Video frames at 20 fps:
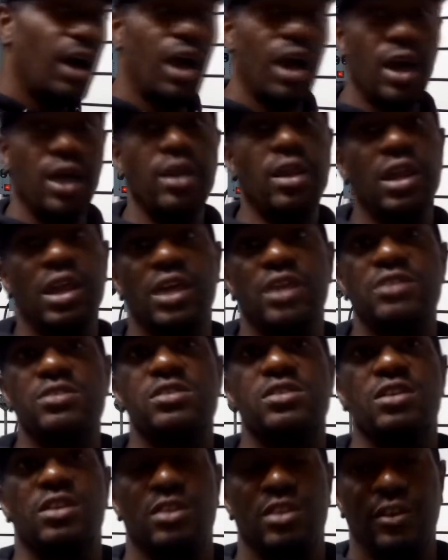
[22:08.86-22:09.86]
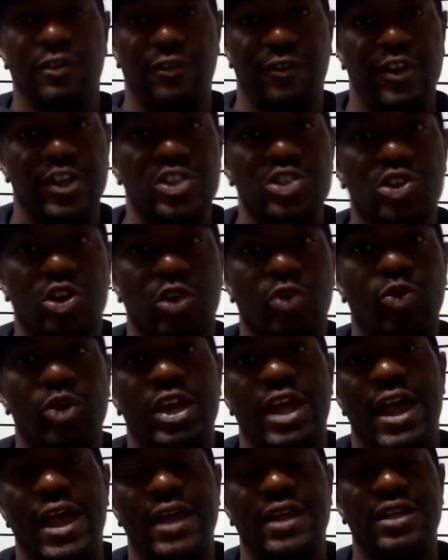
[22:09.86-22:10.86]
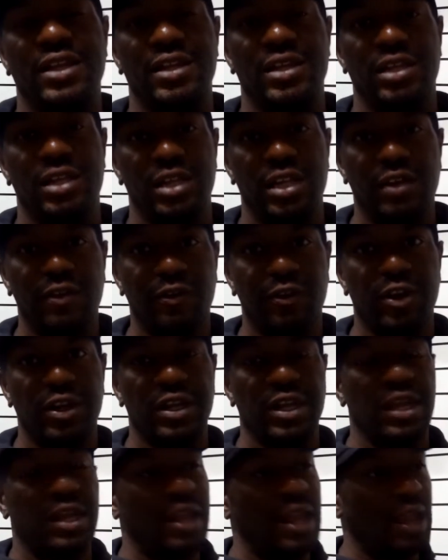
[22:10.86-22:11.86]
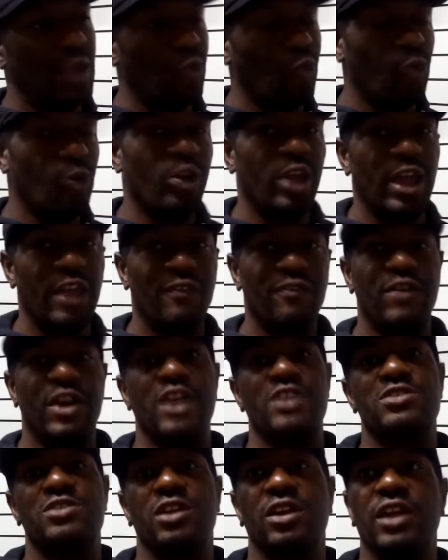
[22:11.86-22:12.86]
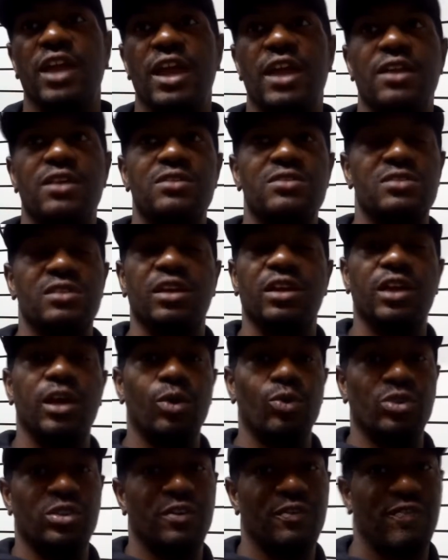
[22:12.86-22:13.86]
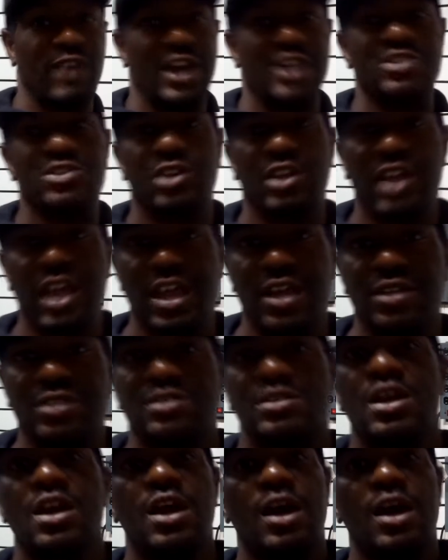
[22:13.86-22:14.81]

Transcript: Unless the fish are reacting different and they want a faster cadence, then go with the faster cadence.